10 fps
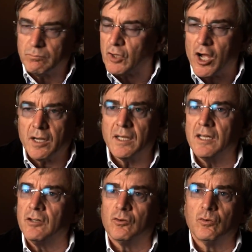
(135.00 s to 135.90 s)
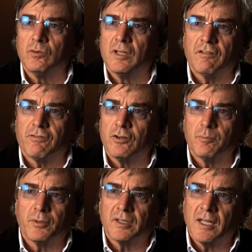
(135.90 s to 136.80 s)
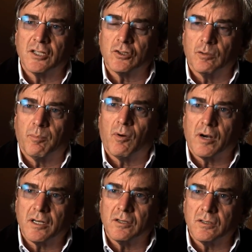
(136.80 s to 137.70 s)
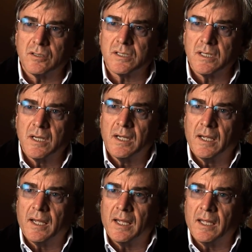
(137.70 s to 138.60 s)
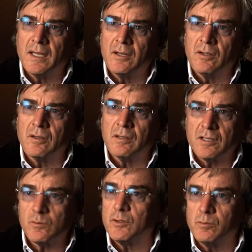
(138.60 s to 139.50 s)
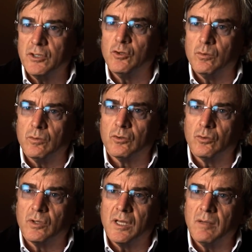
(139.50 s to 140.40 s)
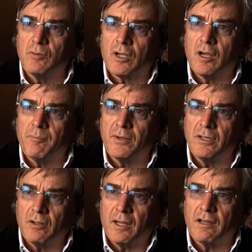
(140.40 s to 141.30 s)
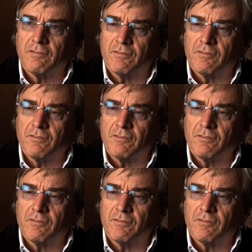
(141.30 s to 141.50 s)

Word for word: talking to different potential partners, and uh, that's what we do to keep the company alive.